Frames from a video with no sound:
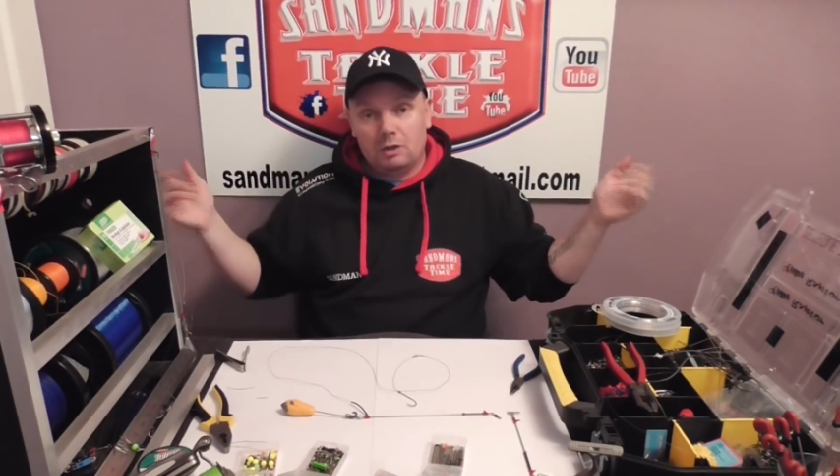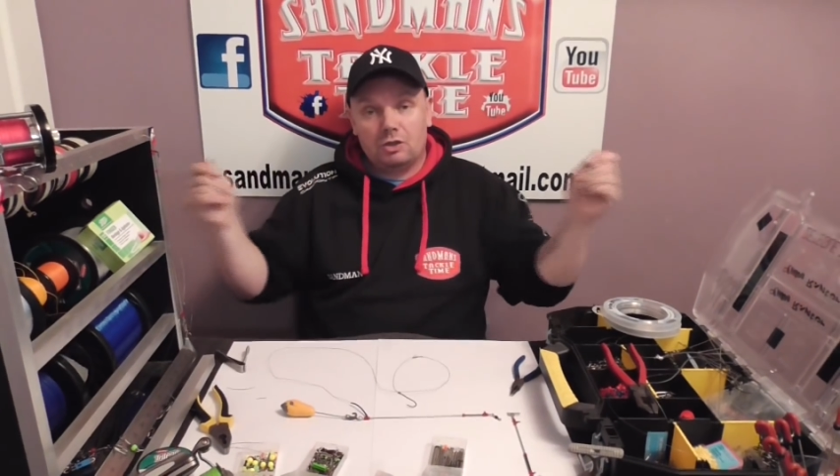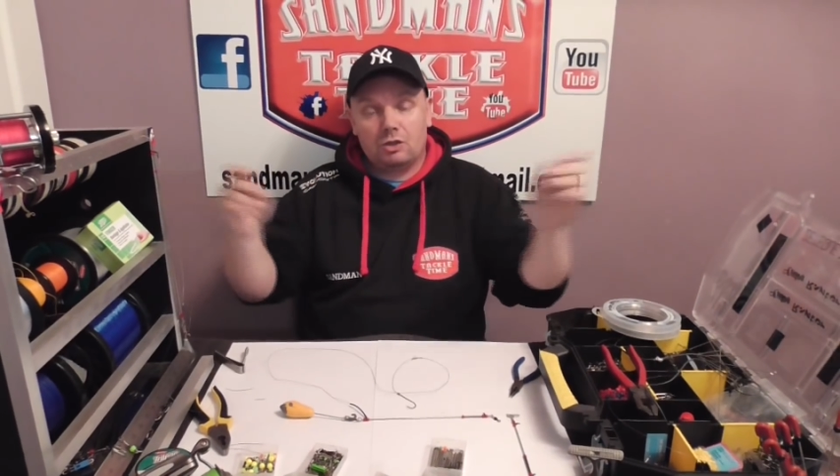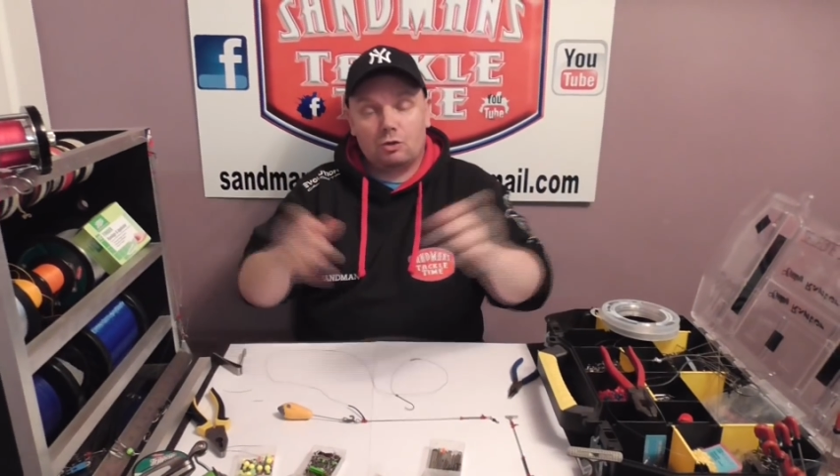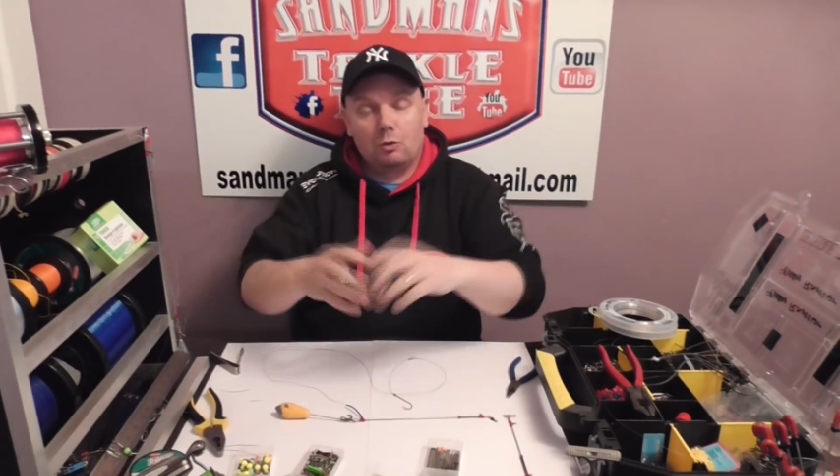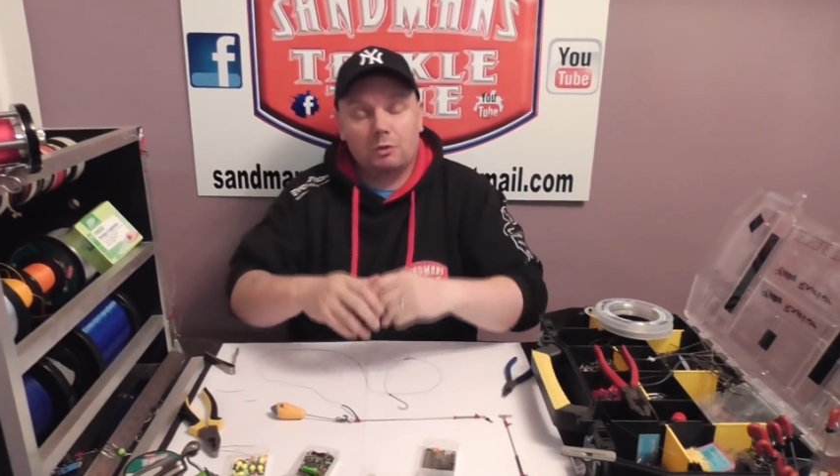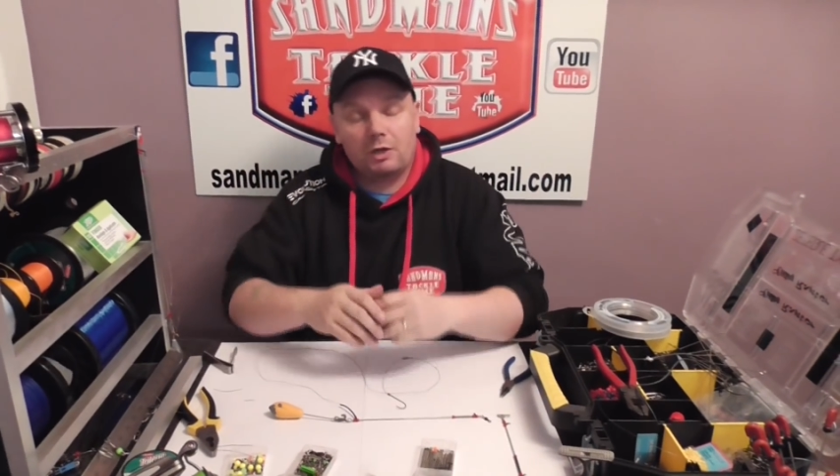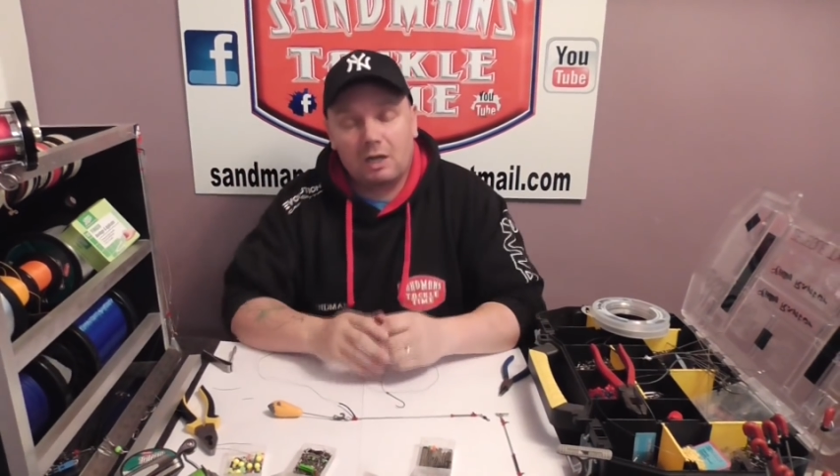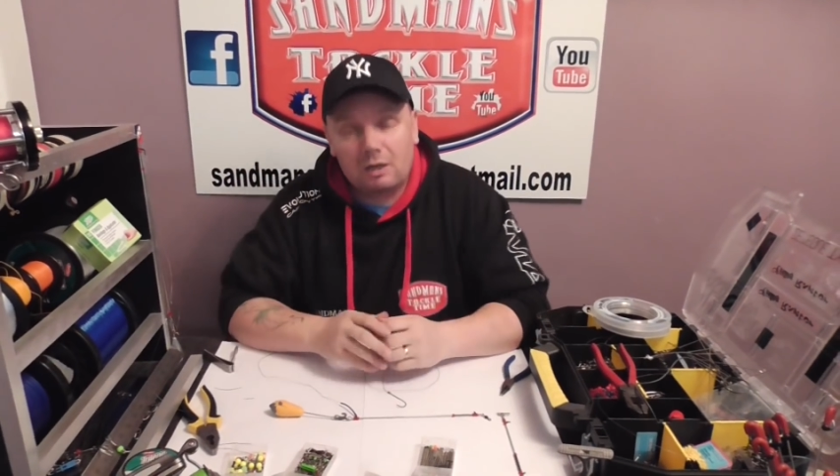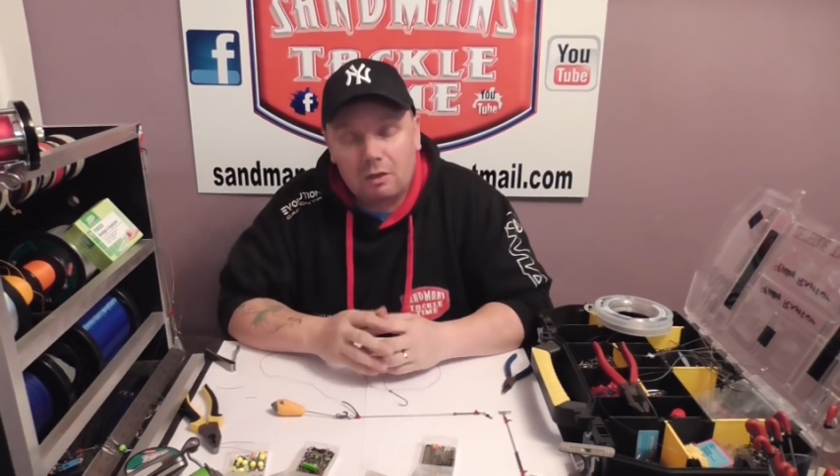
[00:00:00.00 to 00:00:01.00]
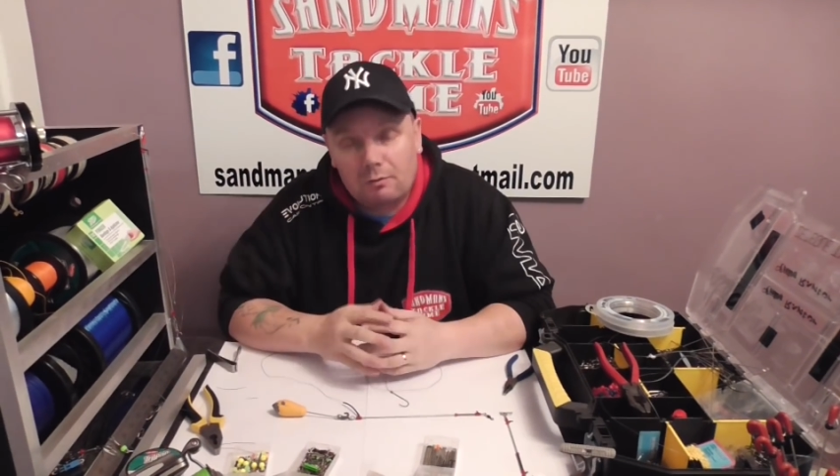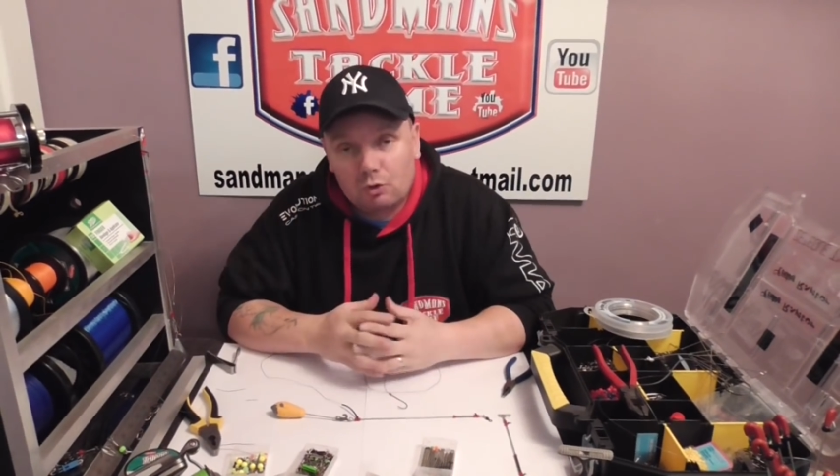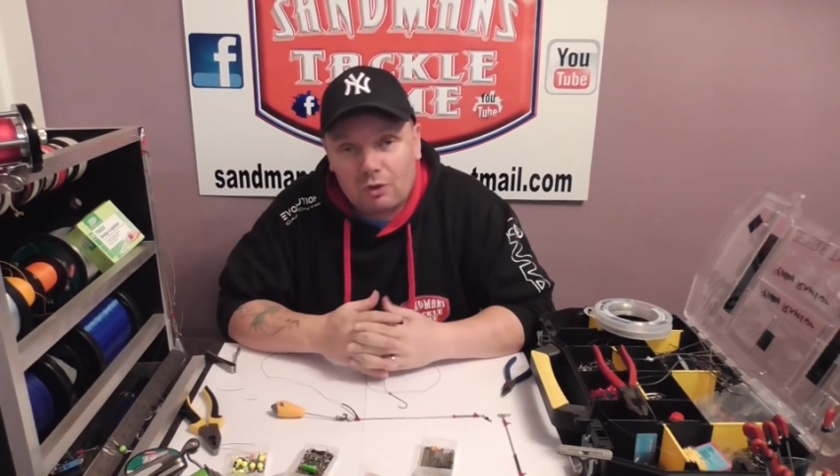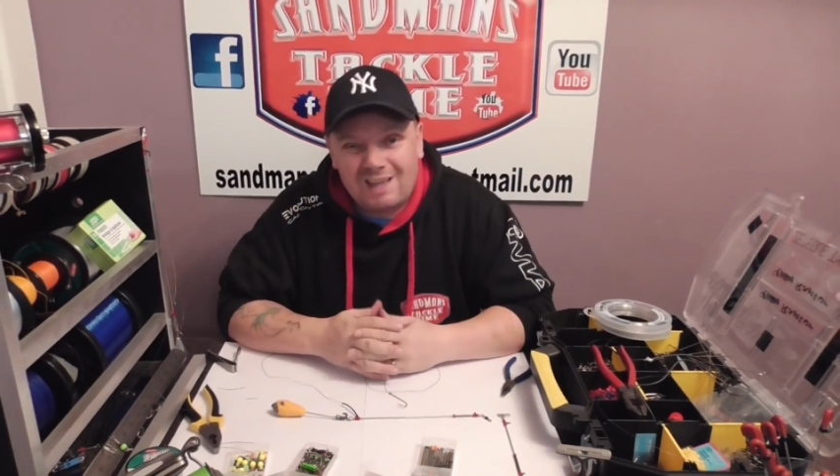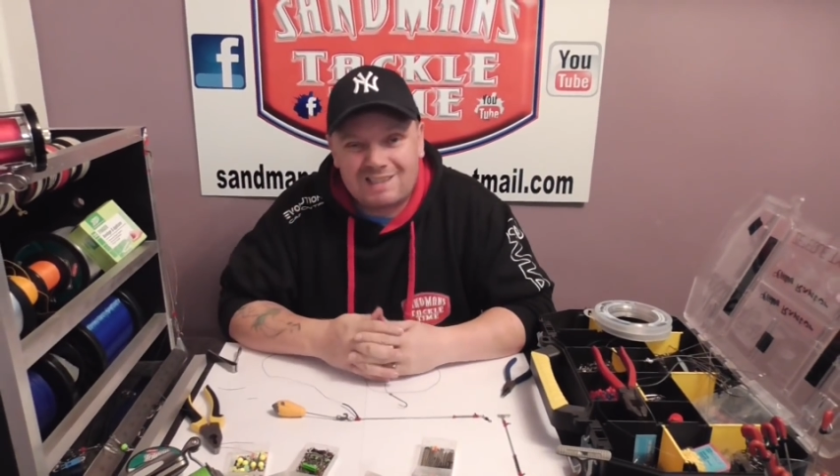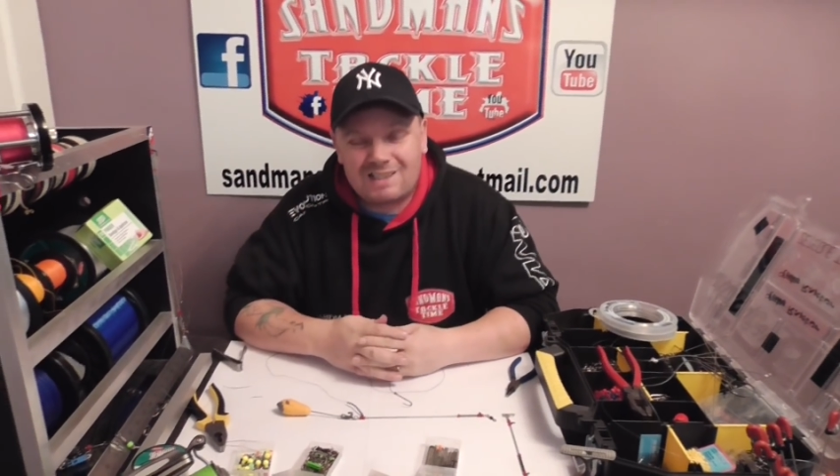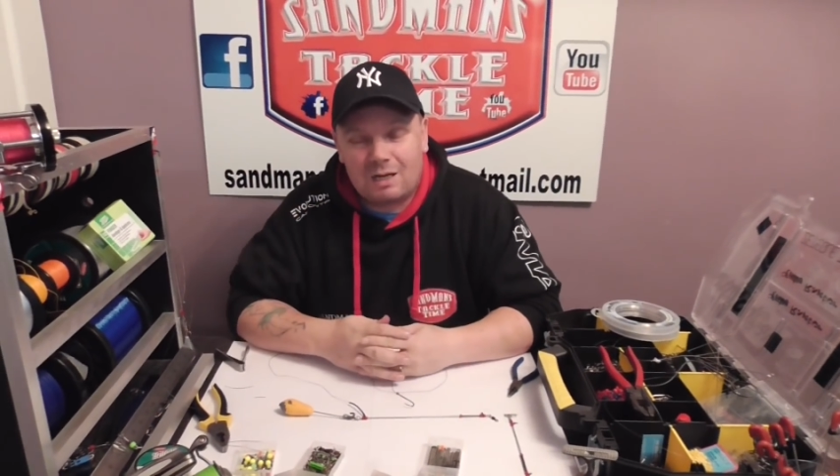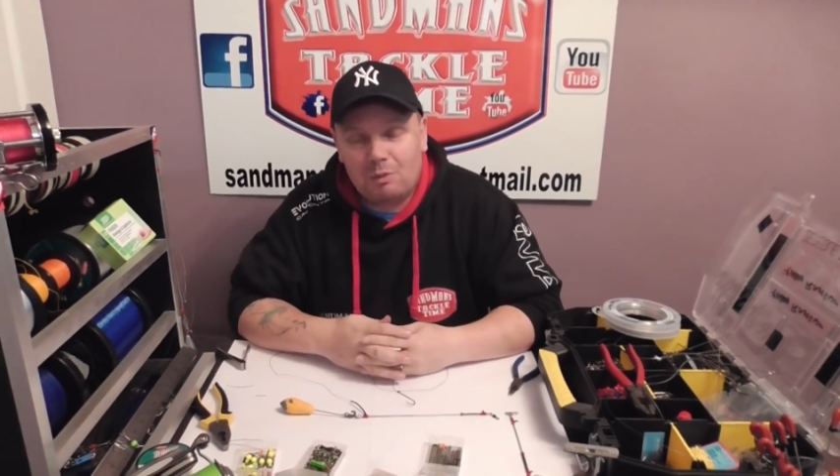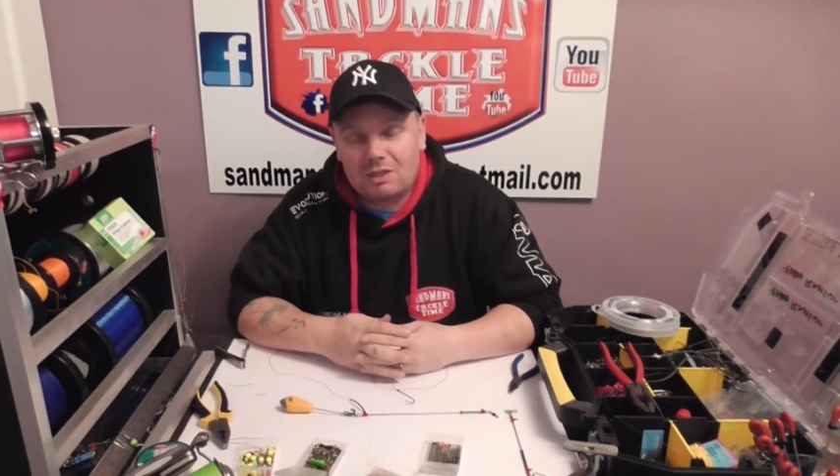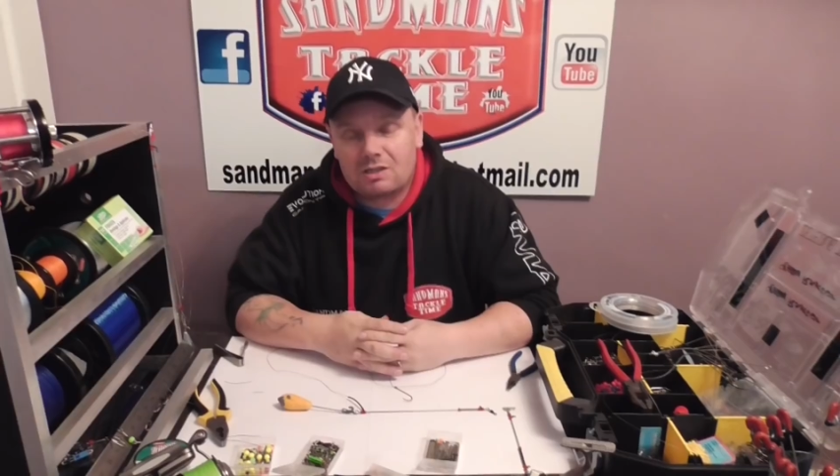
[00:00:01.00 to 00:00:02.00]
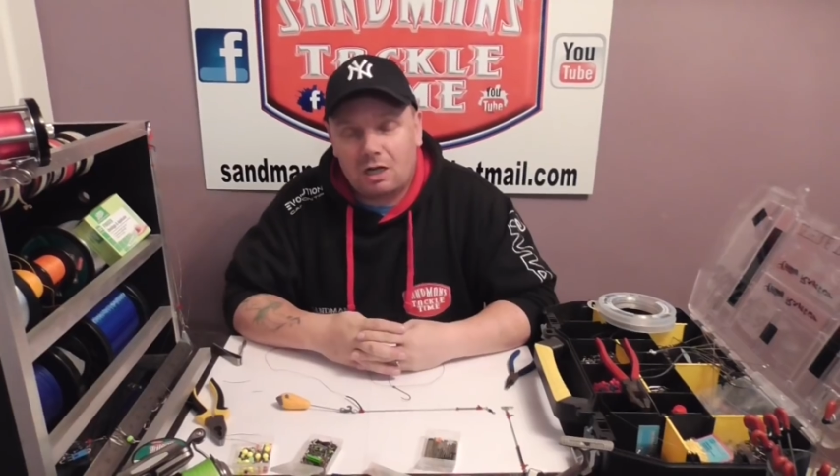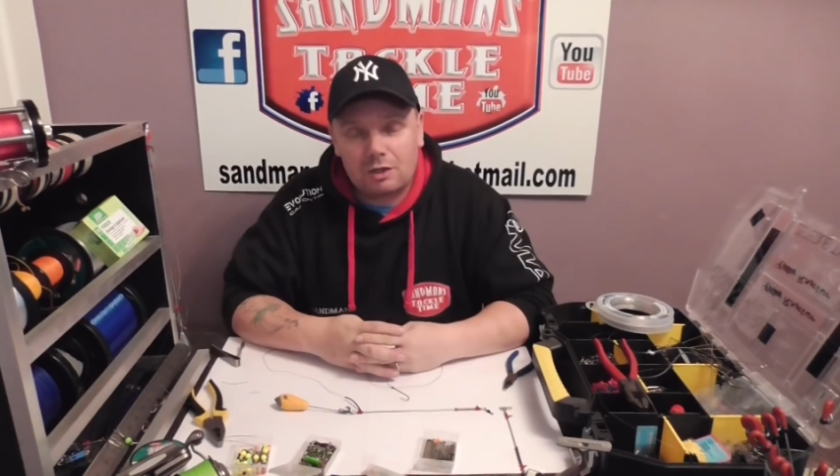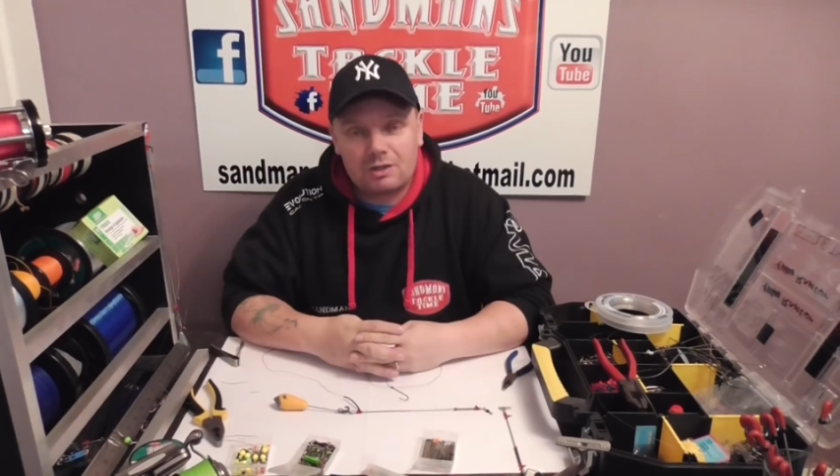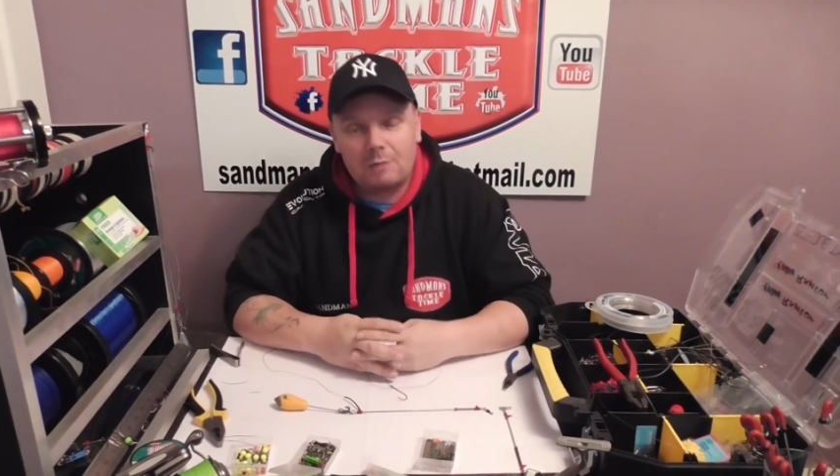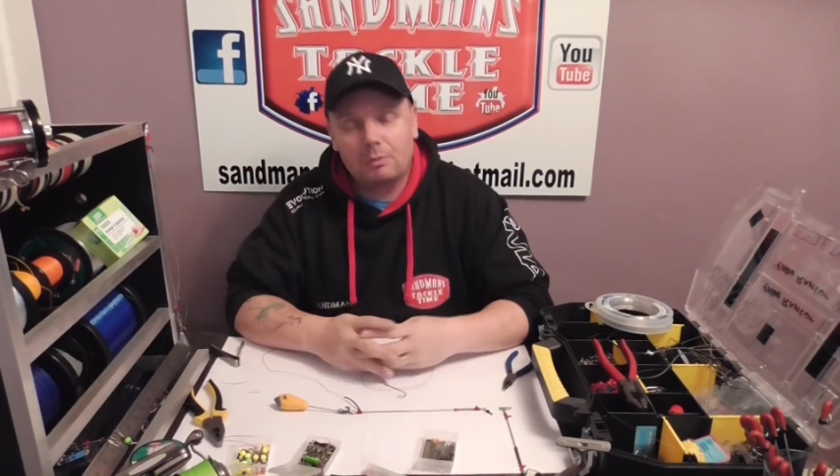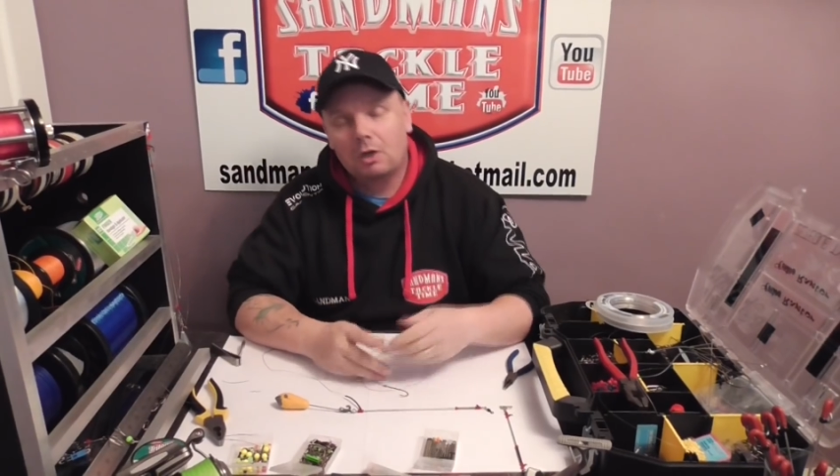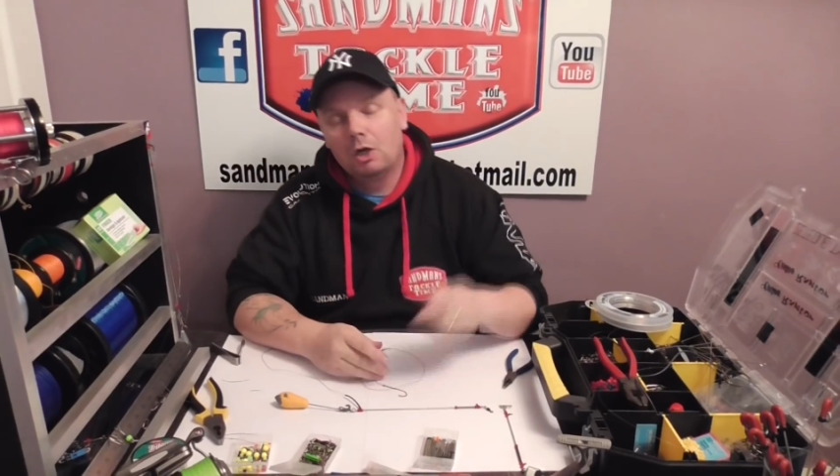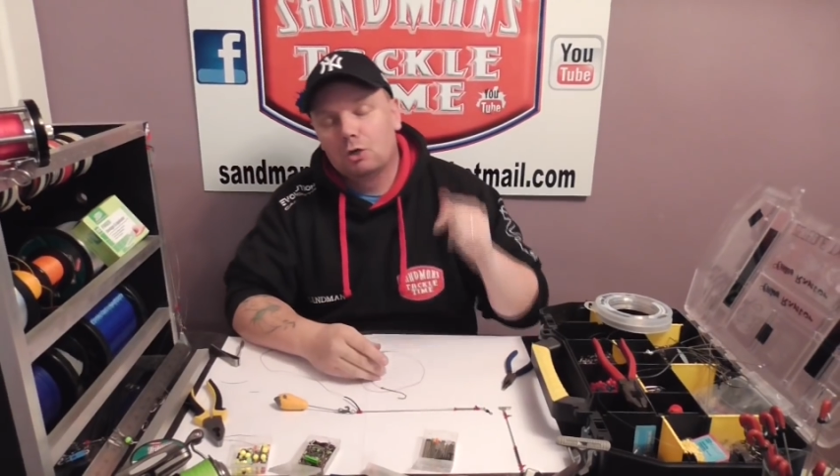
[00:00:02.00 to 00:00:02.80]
this has come to the end of another Sandmans tackle time,